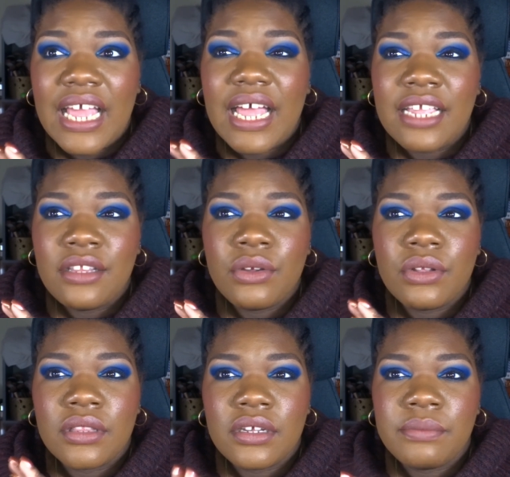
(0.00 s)
I know a
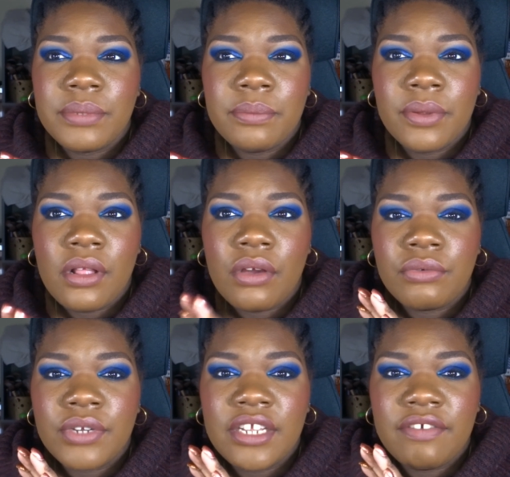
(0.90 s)
lot of people are
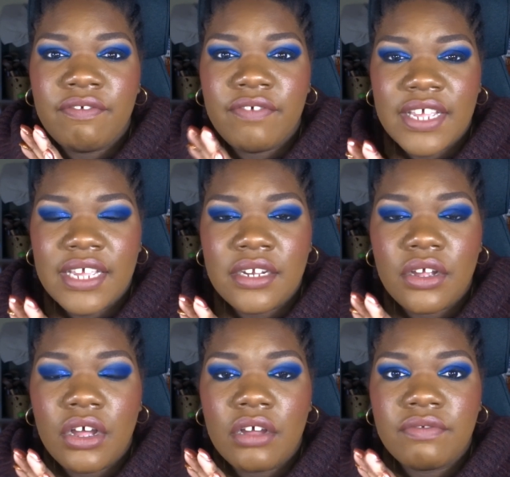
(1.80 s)
really a fan
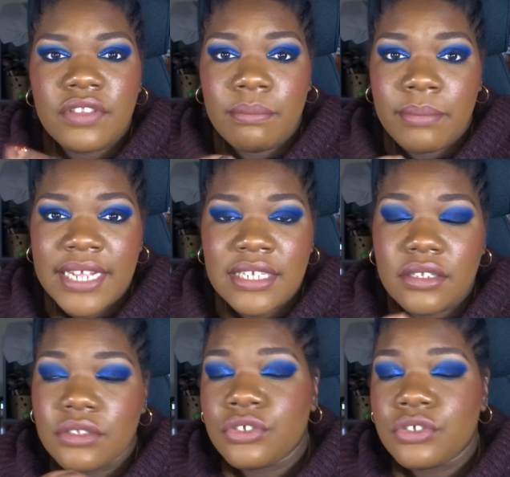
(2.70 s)
of the matte.